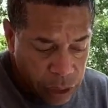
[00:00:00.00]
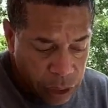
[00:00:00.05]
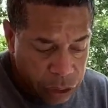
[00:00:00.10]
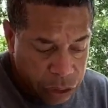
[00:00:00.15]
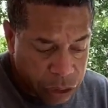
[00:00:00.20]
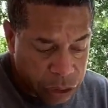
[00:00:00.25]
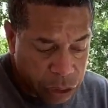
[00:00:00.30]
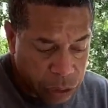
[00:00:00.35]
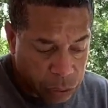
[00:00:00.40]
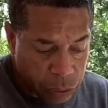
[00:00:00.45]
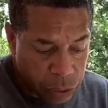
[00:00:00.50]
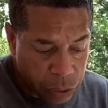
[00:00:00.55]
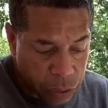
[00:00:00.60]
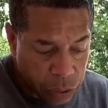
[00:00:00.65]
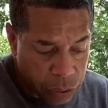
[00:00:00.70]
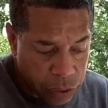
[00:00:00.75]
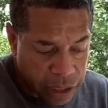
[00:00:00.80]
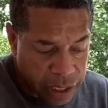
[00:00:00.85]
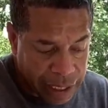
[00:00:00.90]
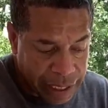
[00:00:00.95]

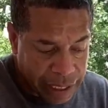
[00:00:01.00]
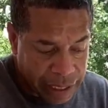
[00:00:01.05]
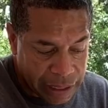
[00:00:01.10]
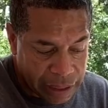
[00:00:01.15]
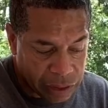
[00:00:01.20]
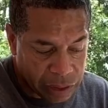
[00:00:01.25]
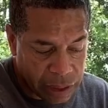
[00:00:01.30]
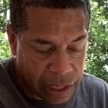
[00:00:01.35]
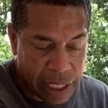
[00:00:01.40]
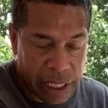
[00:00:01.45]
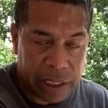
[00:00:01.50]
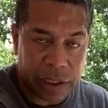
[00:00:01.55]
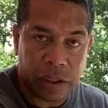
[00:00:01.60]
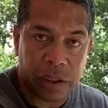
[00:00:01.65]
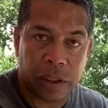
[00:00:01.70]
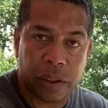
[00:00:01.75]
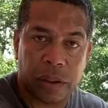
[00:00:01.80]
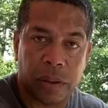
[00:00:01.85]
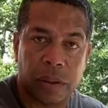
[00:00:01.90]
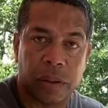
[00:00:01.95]
screw these
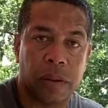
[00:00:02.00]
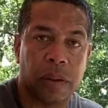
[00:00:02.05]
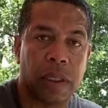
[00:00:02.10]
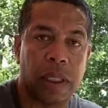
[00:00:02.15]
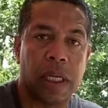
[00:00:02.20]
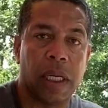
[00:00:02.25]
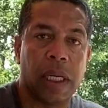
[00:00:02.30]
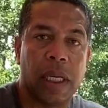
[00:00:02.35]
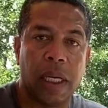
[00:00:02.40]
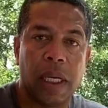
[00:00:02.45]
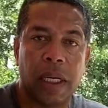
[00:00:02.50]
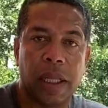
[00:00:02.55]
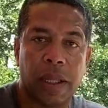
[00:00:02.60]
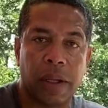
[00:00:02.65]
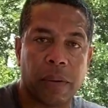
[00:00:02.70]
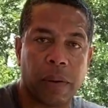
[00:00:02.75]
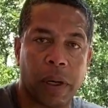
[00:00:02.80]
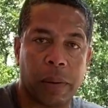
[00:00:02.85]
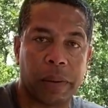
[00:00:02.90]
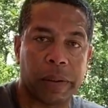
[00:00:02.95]
into the
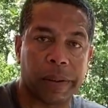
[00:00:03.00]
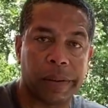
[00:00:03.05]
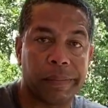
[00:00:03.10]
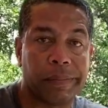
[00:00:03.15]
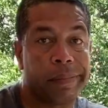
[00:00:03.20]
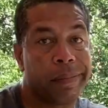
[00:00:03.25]
rubber.